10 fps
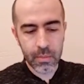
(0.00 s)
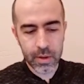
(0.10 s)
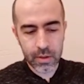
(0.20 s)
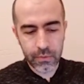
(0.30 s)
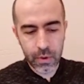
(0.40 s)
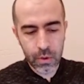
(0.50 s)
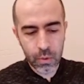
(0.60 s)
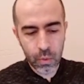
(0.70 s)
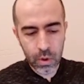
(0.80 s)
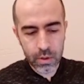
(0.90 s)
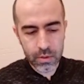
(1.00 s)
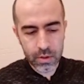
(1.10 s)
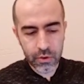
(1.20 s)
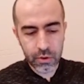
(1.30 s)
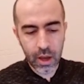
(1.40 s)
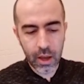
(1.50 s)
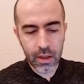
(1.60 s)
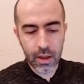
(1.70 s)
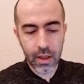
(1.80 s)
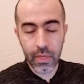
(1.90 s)
But if you want to
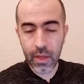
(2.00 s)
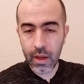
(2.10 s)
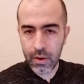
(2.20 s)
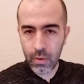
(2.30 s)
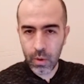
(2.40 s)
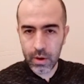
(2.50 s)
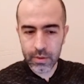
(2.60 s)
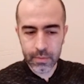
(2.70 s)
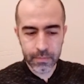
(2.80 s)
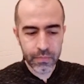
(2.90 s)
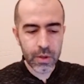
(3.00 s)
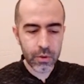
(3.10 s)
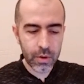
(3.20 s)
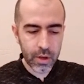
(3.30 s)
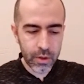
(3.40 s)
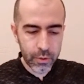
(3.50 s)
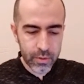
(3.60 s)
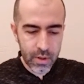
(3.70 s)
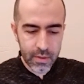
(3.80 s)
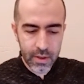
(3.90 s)
create another one, you can use
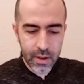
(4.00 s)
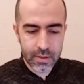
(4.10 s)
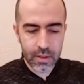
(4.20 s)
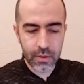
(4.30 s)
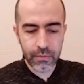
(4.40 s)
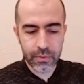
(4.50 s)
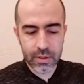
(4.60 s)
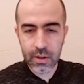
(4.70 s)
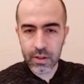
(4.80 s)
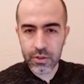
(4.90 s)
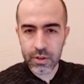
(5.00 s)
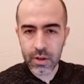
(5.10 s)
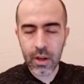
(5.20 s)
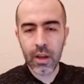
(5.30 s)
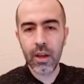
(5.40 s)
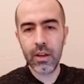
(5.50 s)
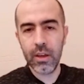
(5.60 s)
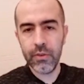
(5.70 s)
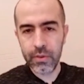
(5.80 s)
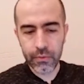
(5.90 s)
the TIA's infrastructure, and
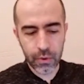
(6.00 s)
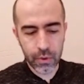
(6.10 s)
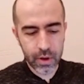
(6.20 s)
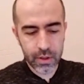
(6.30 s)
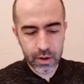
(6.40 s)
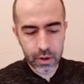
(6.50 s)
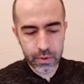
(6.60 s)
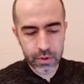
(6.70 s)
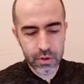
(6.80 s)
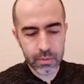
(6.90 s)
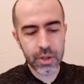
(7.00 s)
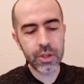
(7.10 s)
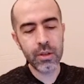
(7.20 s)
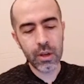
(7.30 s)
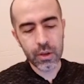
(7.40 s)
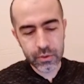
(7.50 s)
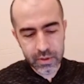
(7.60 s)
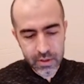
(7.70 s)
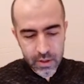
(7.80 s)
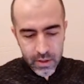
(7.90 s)
even for Ethereum virtual machine, you
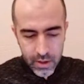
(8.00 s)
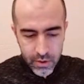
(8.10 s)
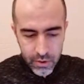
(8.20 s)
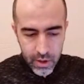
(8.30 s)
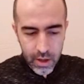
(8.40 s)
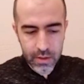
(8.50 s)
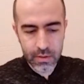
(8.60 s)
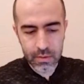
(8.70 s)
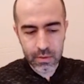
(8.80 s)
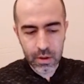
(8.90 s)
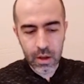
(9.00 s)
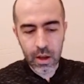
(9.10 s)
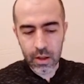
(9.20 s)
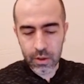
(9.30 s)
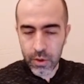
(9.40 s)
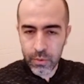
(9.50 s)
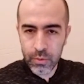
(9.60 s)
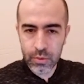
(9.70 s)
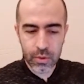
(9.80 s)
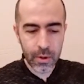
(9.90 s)
still can create and
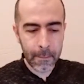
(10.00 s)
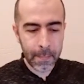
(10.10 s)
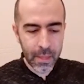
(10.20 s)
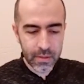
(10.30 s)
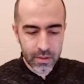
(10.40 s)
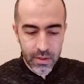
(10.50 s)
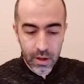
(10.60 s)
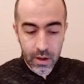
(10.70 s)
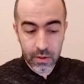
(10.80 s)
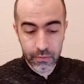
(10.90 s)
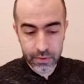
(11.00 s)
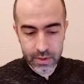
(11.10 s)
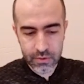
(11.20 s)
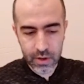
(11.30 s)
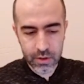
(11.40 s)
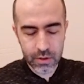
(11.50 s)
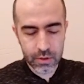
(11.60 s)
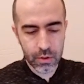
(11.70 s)
use the TIA infrastructure.